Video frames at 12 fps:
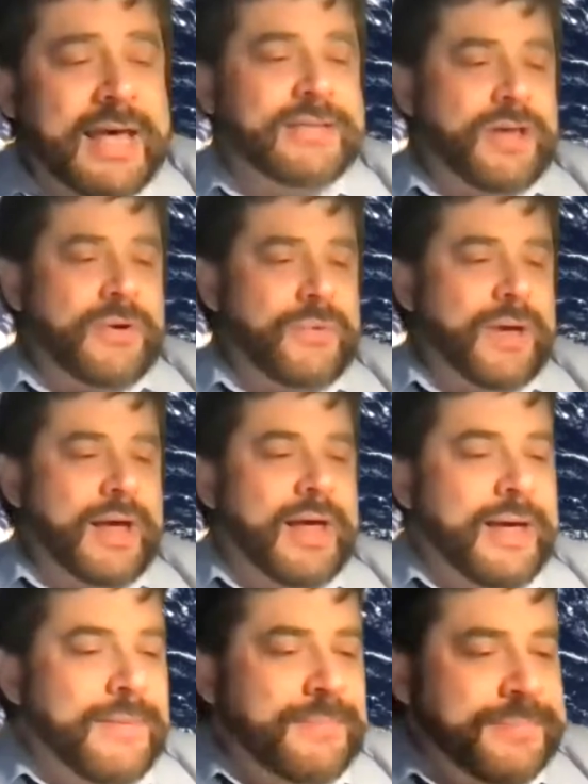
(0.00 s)
So,
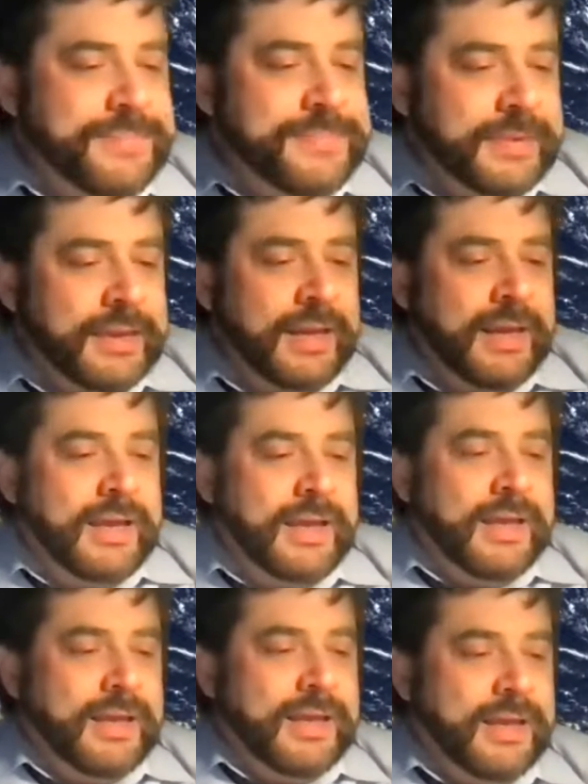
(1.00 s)
um,
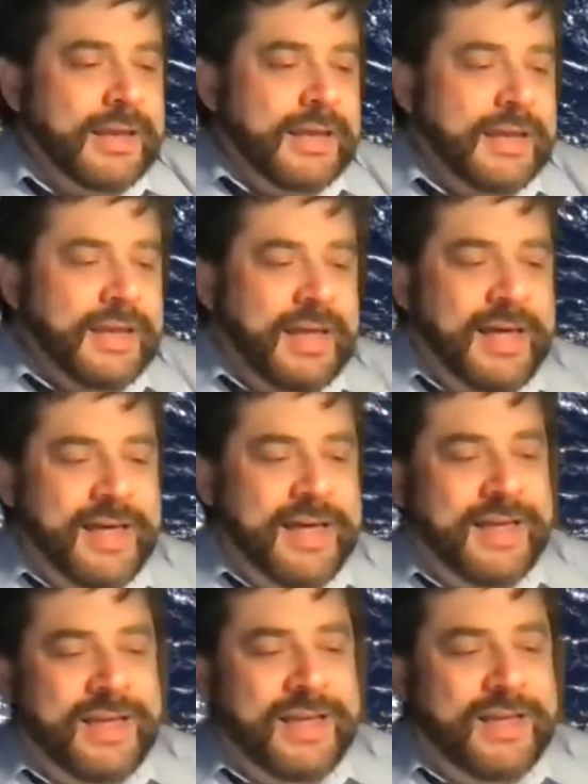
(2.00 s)

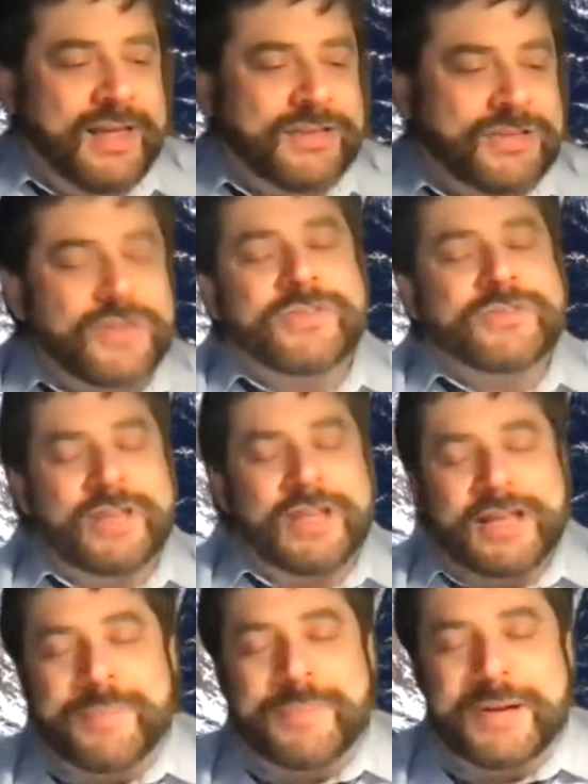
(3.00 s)
uh, so there's
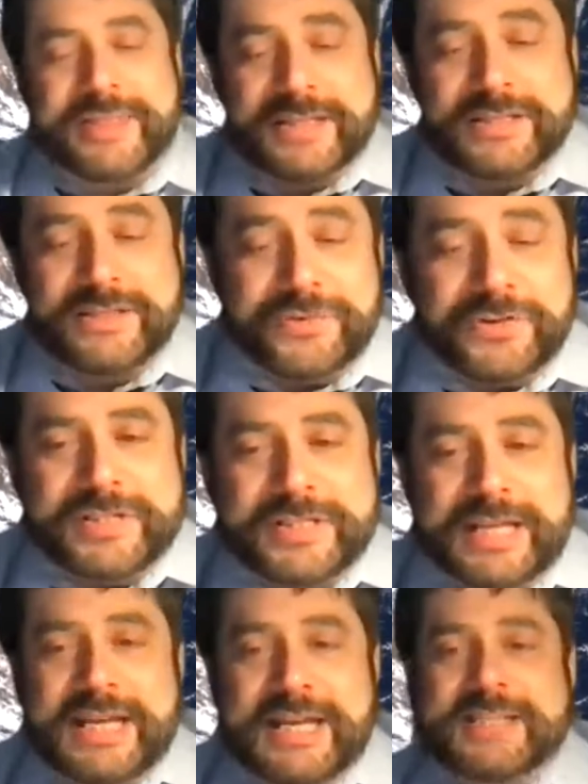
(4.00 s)
a couple of things. The first
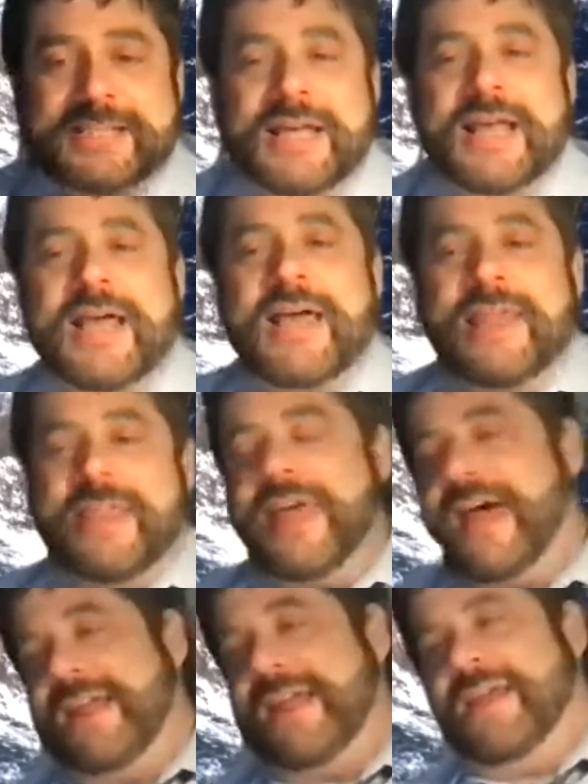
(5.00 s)
thing is
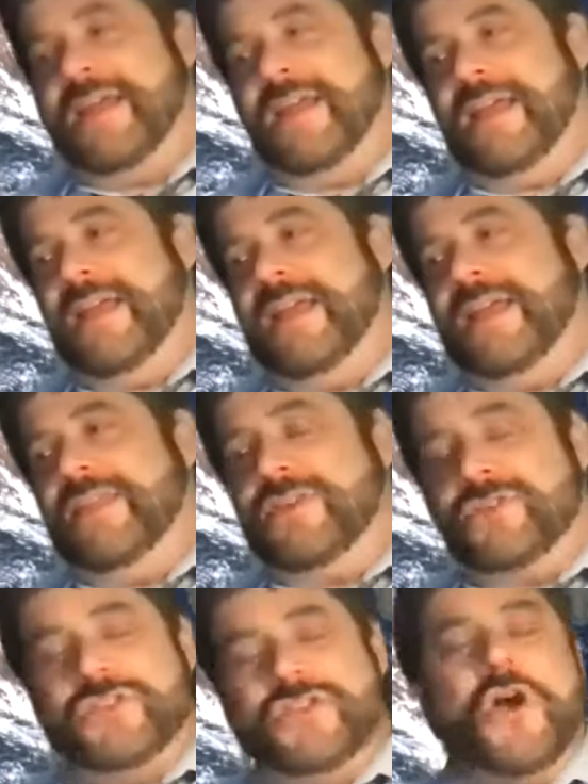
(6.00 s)
that
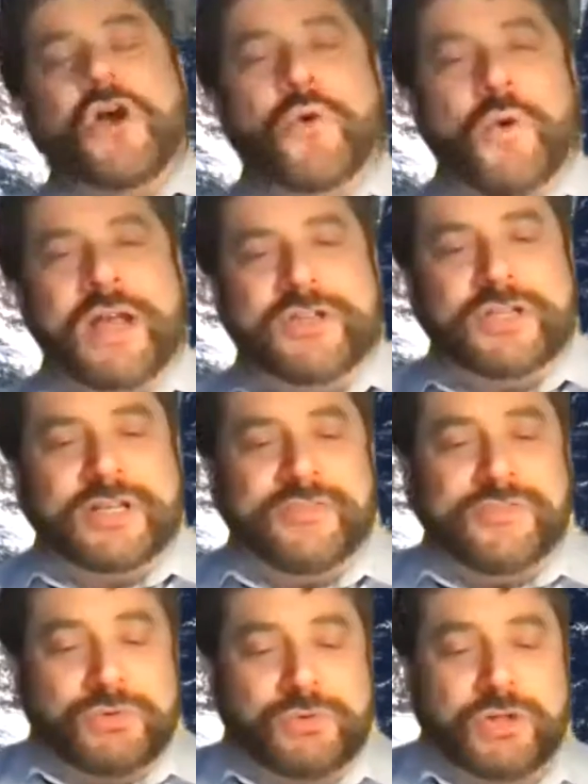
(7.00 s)
there's no question
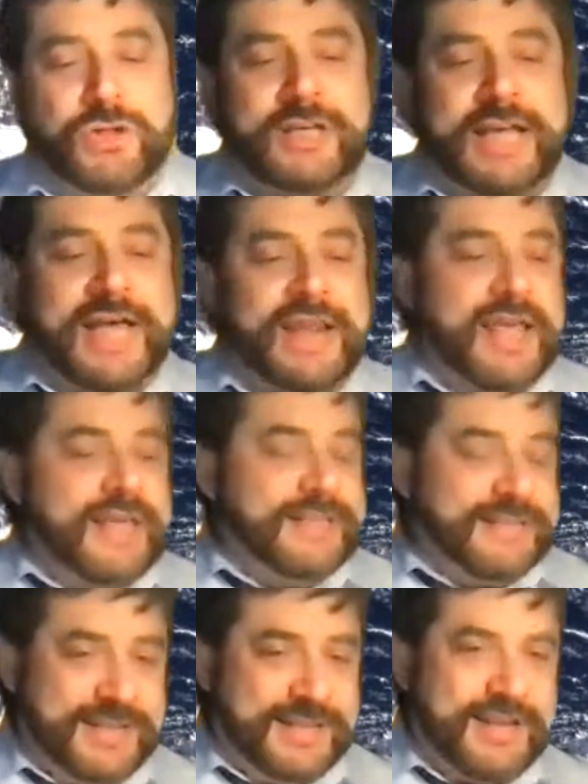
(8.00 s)
if you look at
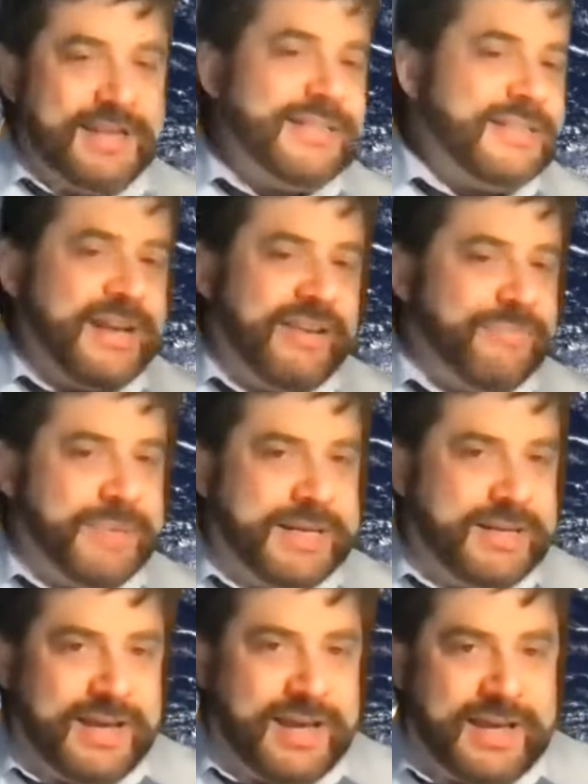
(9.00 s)
studies that have
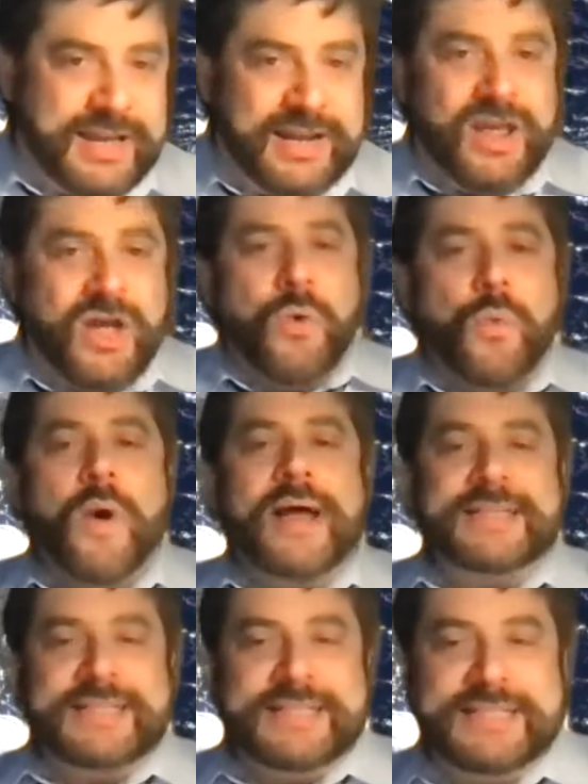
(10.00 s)
been done,
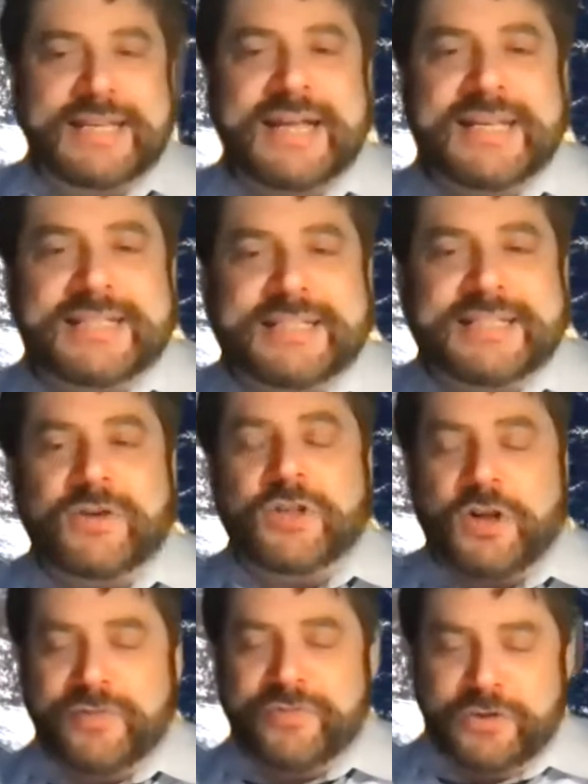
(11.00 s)
what studies, you
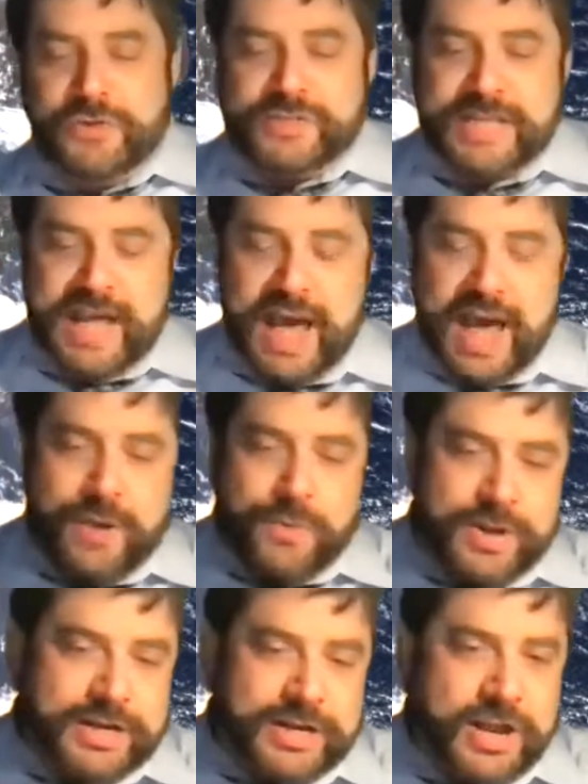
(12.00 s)
know, if you say, I
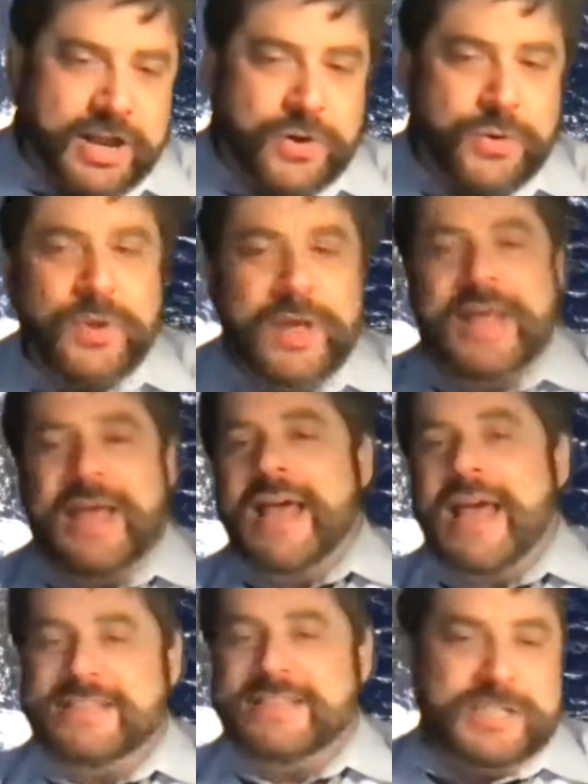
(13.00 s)
want to know,
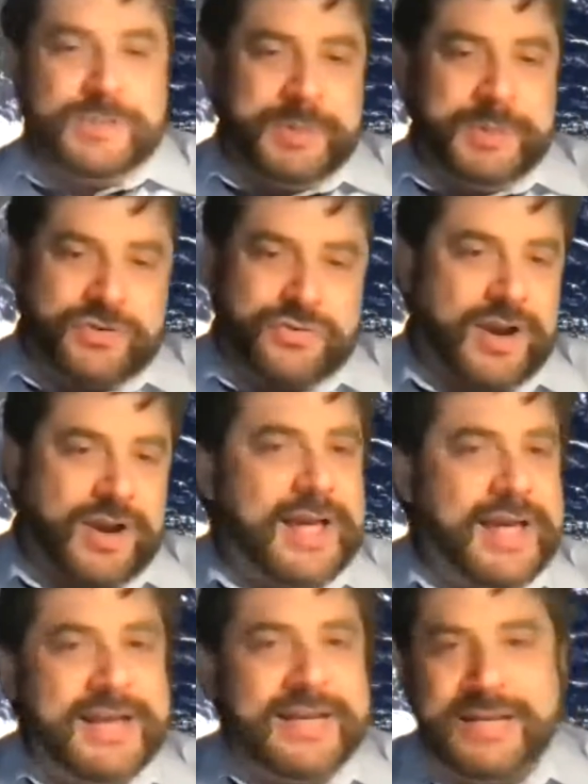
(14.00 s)
has this been
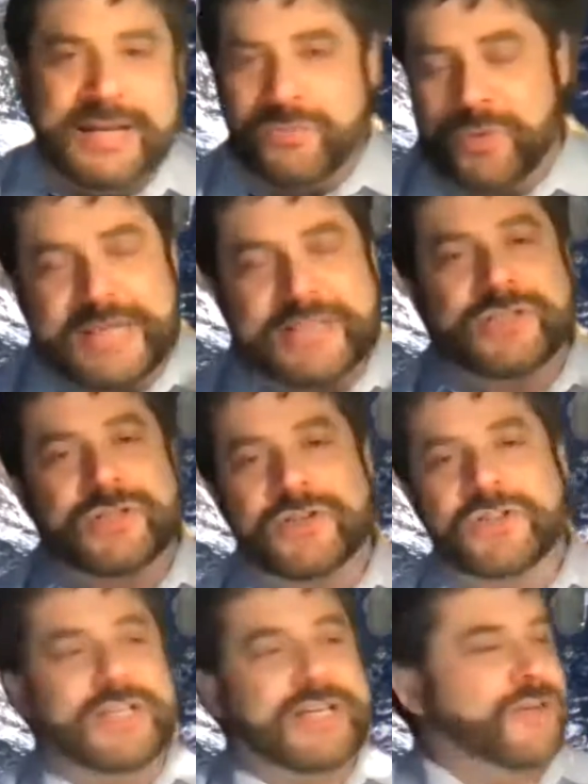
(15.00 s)
tried in
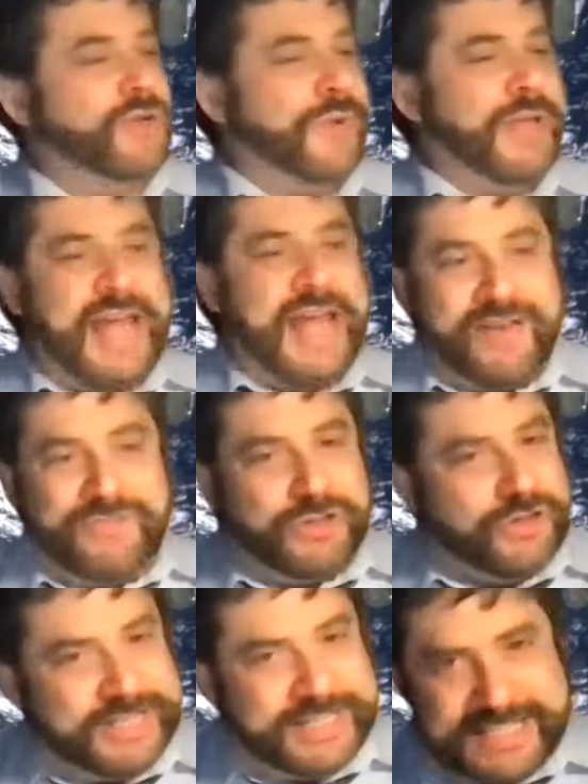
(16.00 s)
research and do we have
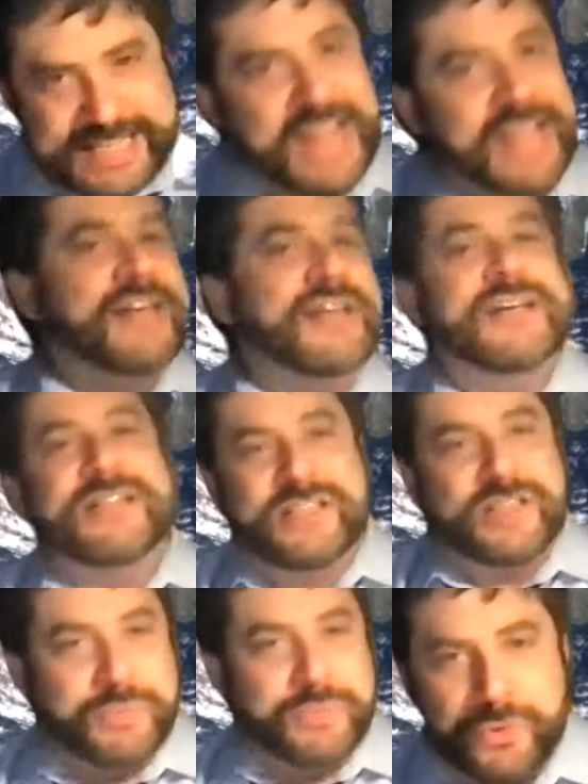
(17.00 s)
good data to
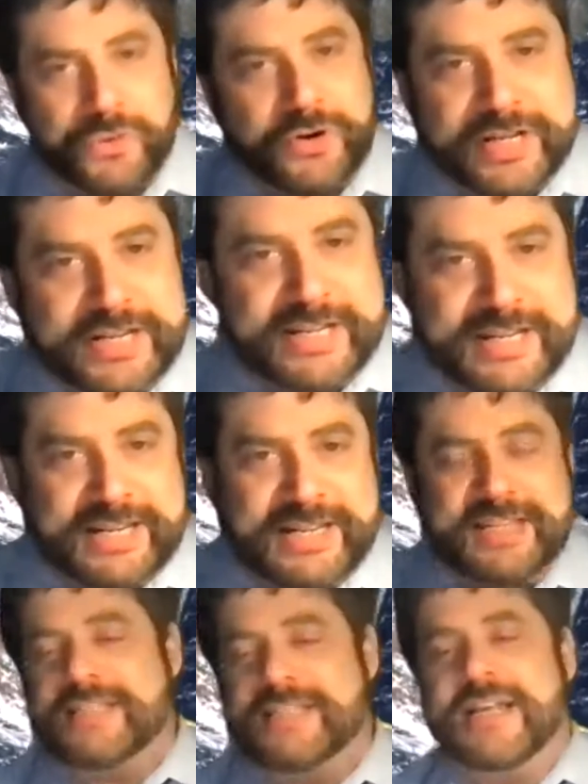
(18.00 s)
support it
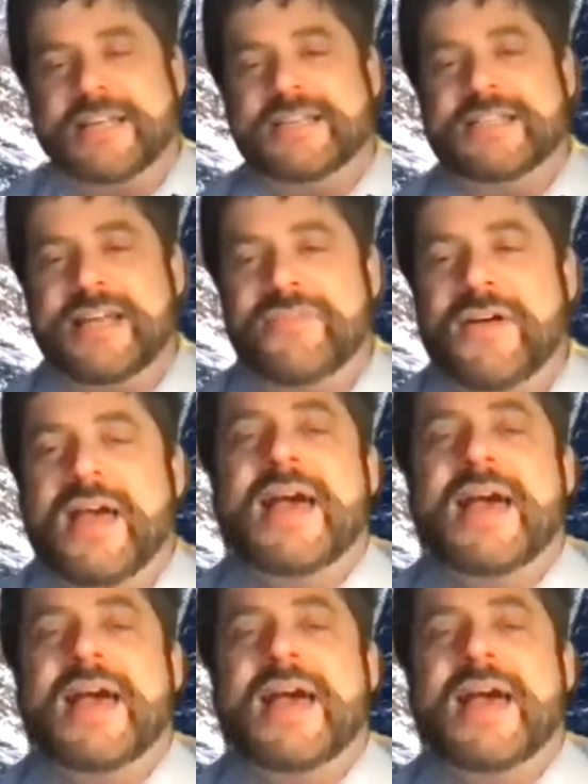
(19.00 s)
and this kind of stuff?